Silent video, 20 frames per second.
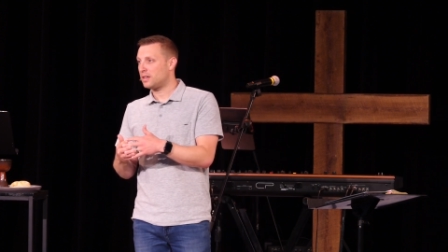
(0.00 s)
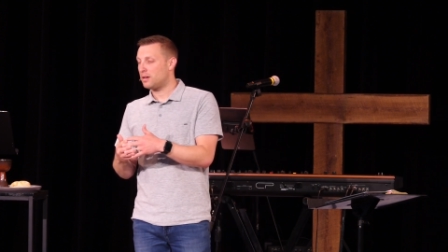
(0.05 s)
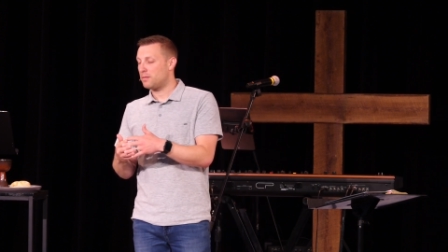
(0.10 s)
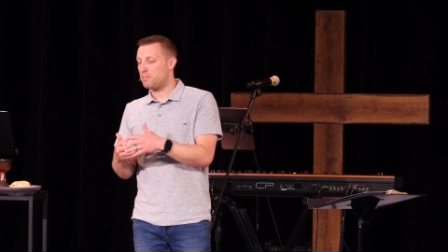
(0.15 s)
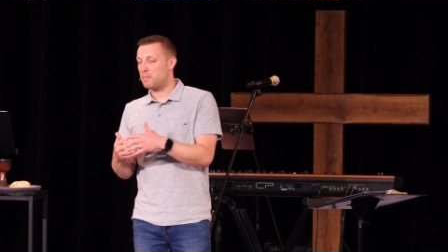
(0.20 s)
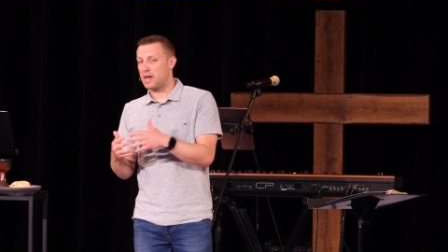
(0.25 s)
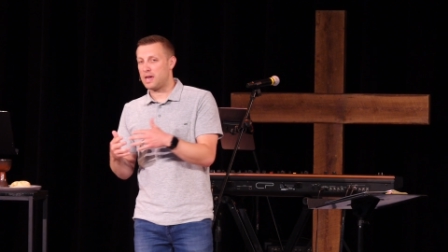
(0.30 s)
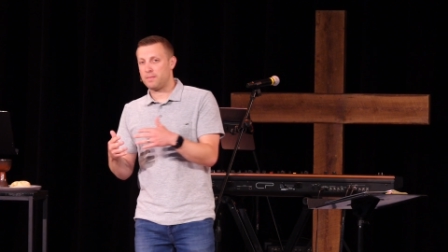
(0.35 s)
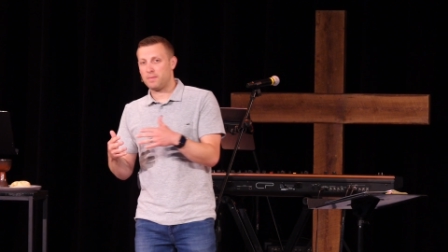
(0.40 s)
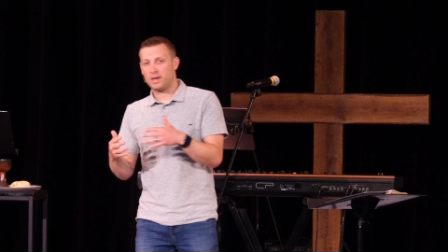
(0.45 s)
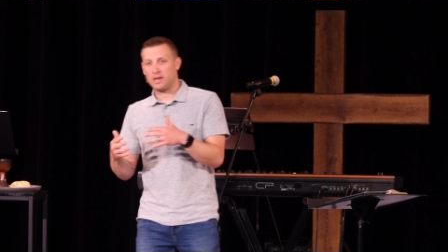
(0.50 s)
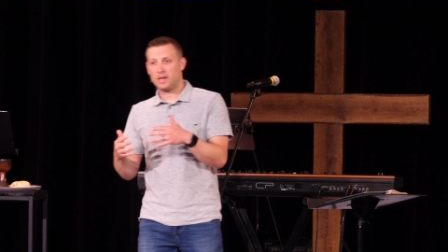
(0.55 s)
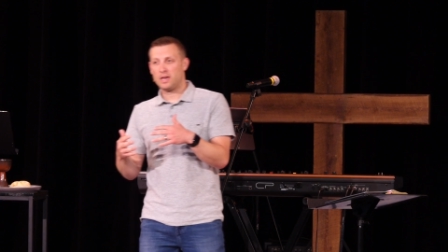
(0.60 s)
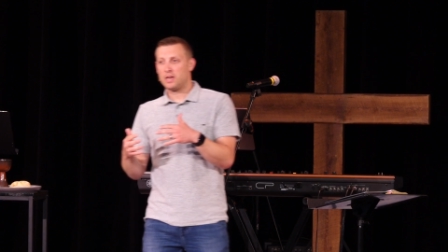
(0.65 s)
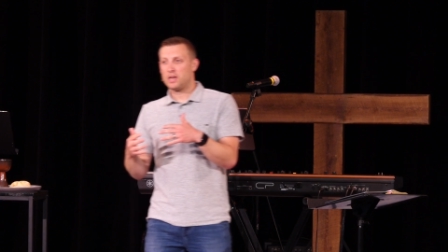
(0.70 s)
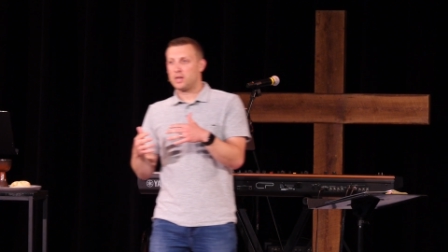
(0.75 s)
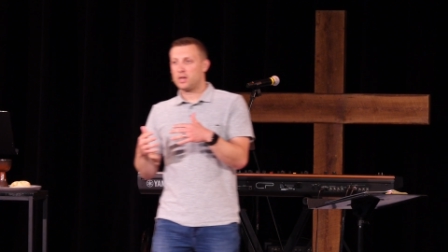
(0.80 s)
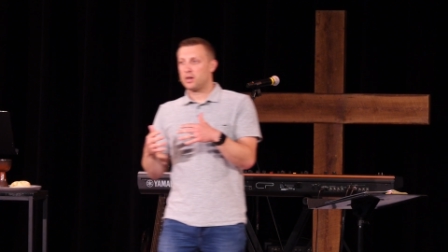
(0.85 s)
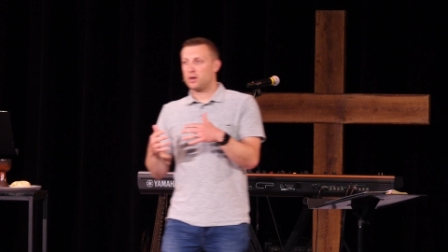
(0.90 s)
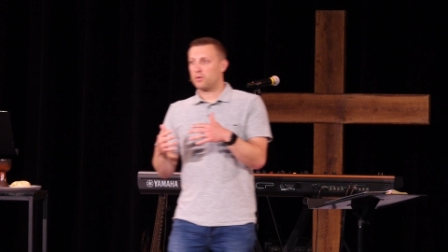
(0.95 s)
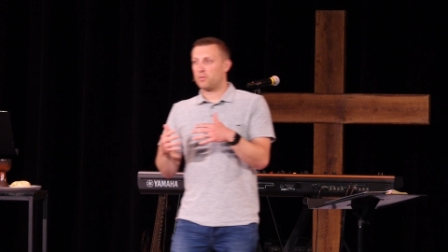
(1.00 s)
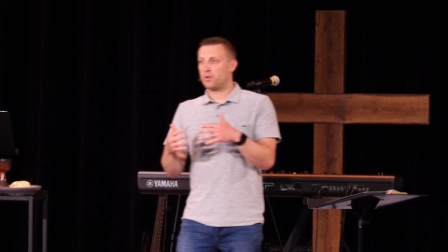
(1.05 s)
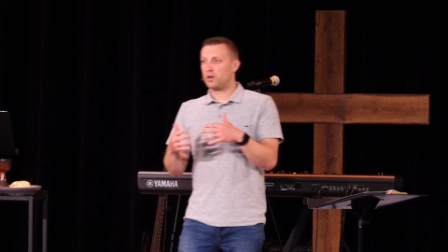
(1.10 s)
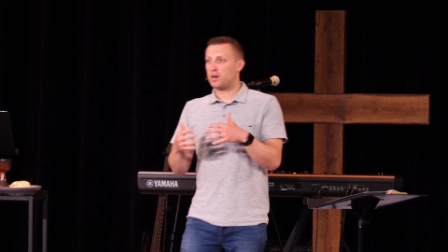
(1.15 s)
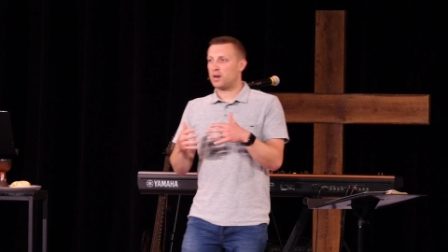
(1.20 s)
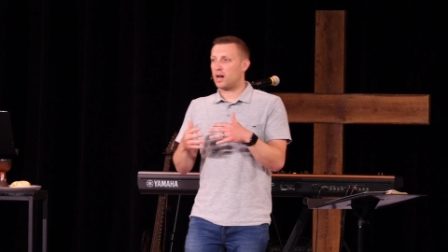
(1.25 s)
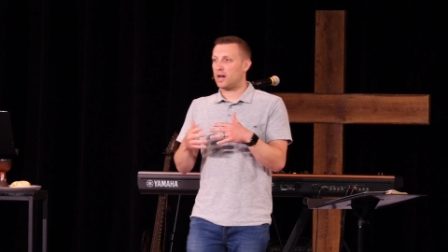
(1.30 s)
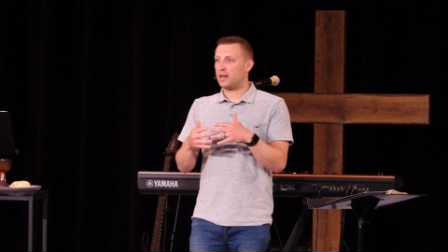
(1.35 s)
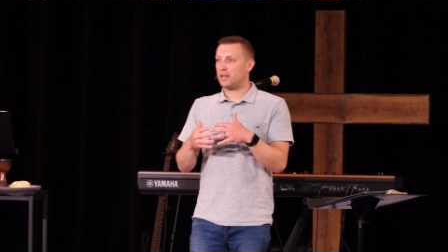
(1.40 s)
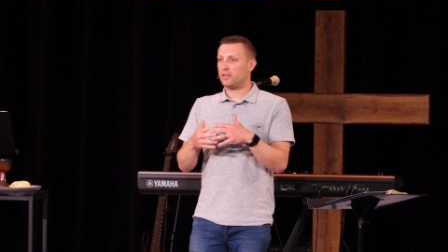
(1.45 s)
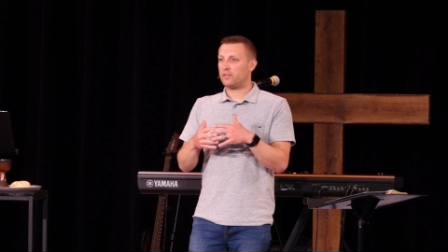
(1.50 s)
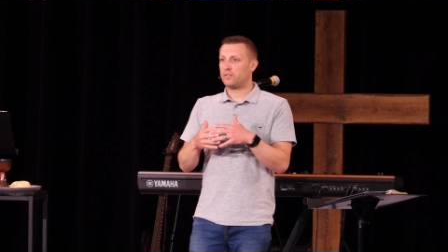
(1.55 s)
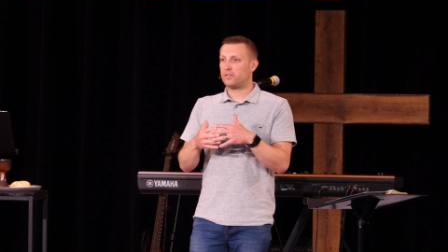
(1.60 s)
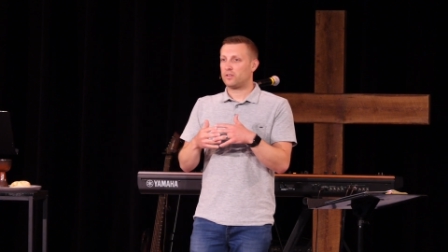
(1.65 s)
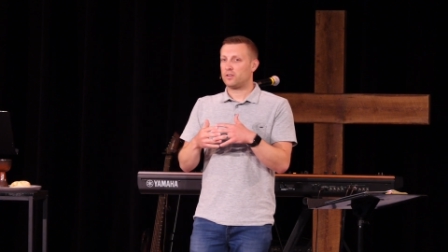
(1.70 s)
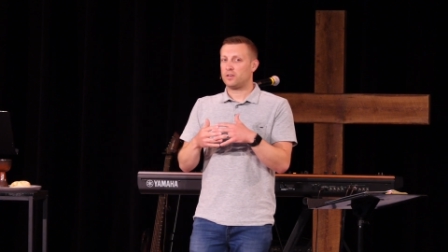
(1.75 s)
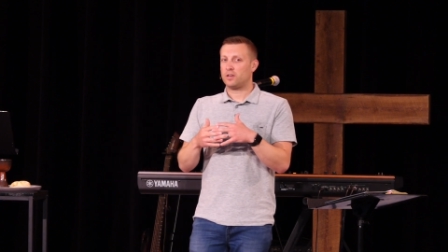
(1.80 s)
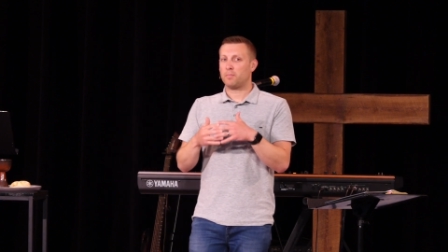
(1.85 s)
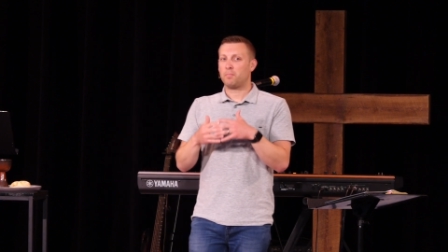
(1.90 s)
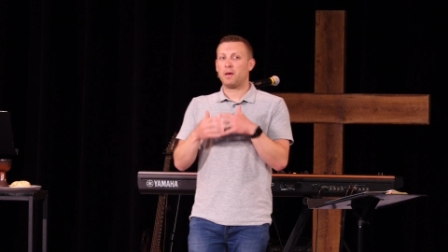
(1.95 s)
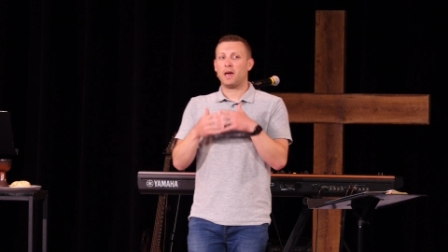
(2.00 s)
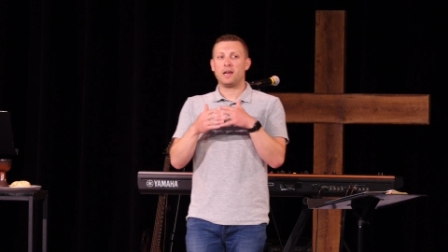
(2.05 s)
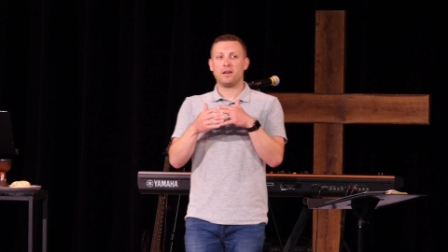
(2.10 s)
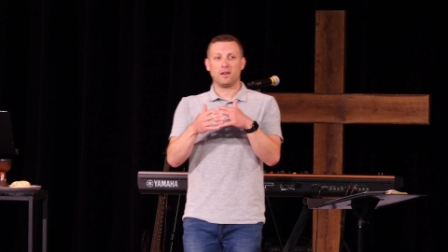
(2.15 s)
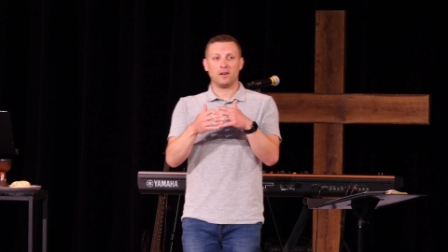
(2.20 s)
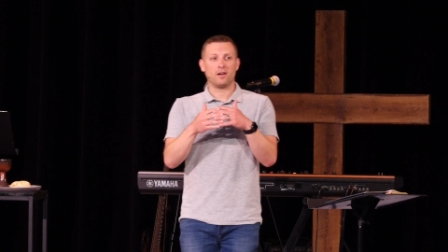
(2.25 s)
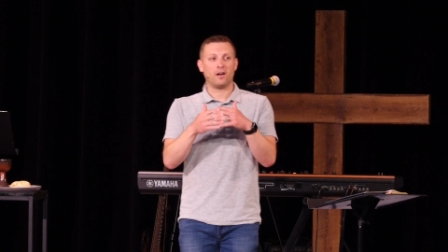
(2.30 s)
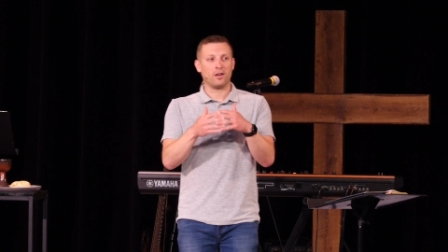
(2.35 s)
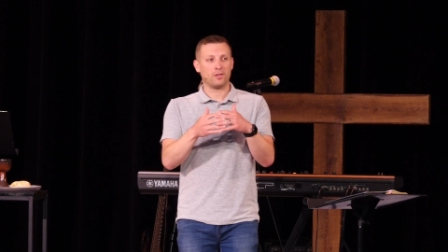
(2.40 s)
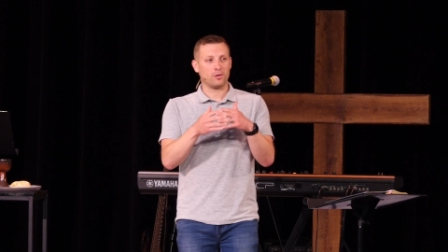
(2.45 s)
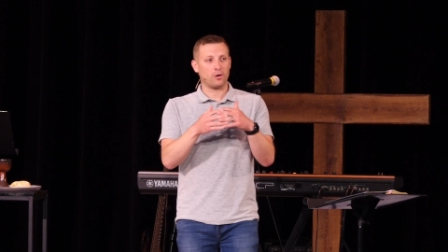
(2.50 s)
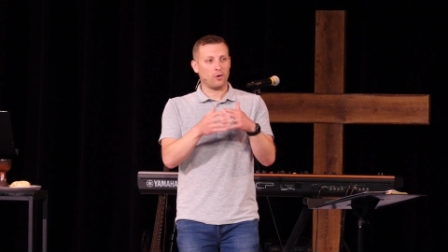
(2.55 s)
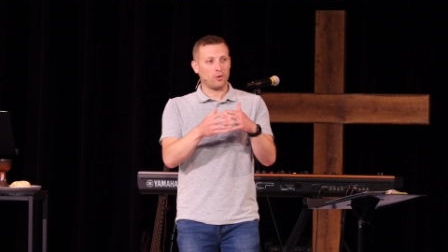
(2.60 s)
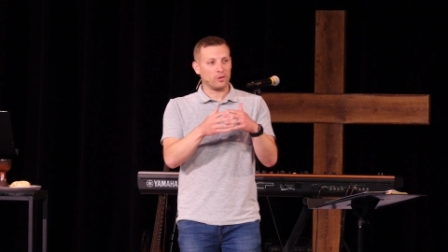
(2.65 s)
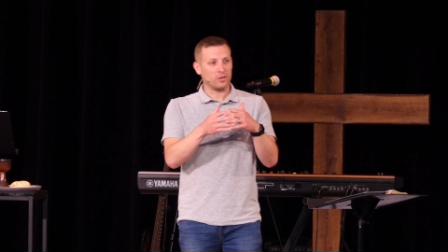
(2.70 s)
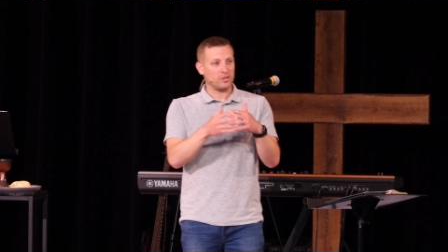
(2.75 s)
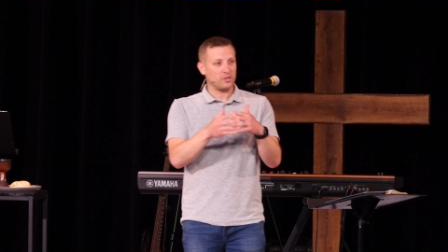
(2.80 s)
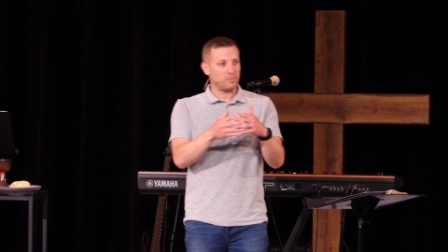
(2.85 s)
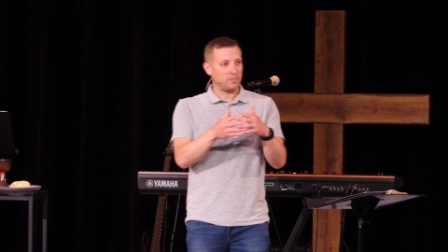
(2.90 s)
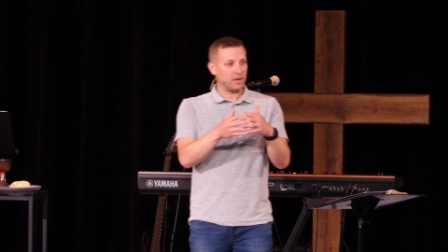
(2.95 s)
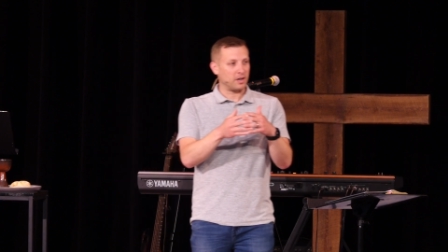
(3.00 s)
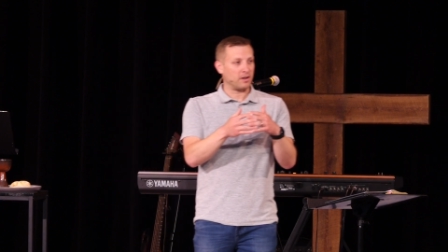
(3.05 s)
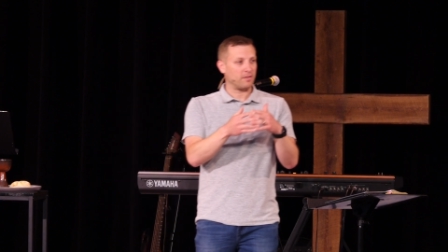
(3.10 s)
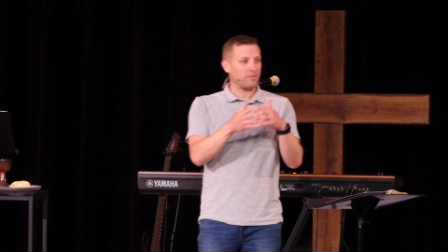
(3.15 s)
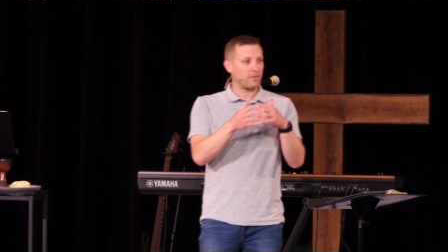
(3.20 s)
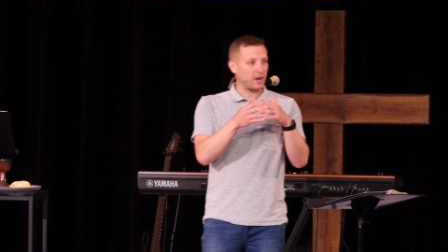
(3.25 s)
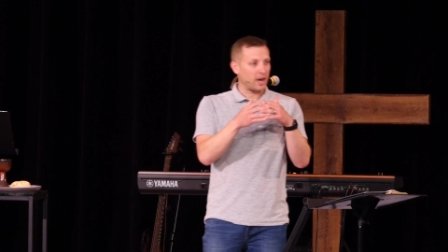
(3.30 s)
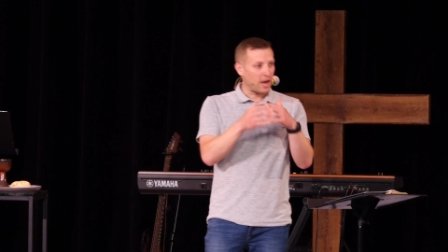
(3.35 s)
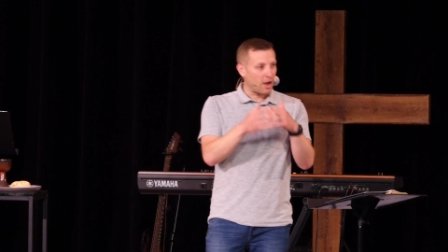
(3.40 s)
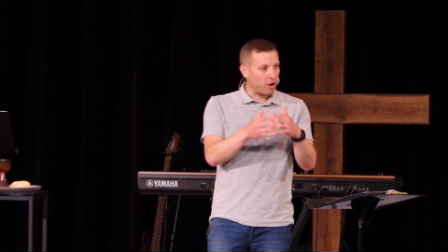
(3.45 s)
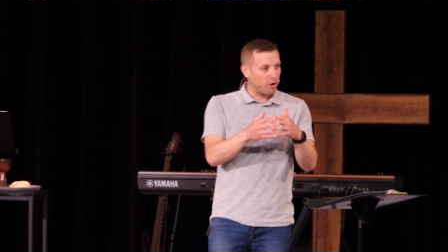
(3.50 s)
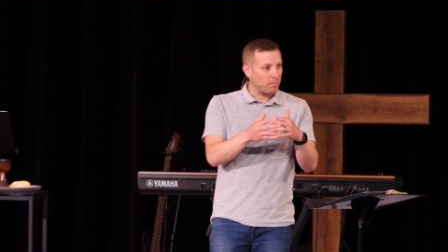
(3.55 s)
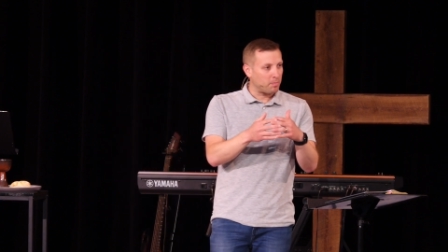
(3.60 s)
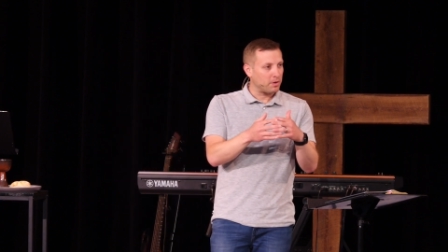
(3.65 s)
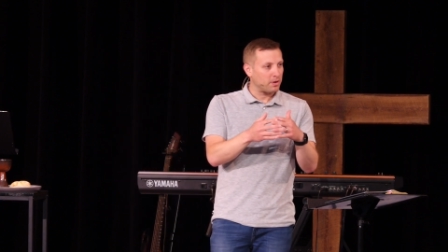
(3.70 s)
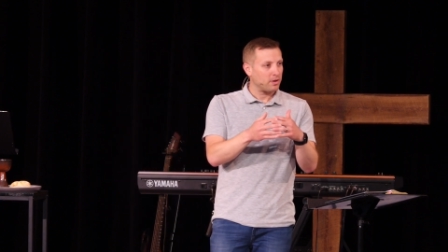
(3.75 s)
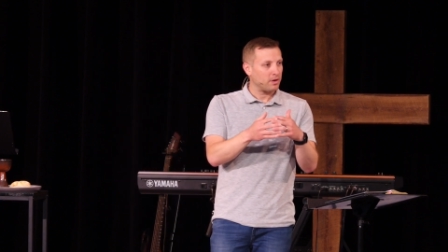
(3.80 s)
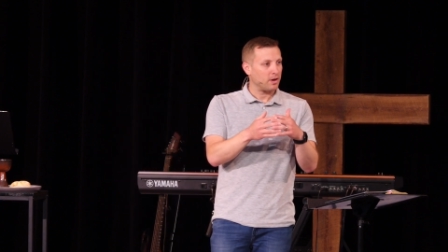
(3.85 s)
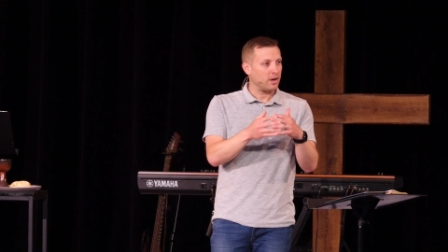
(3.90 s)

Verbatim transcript: Maybe we're not as dependent on the Holy Spirit for help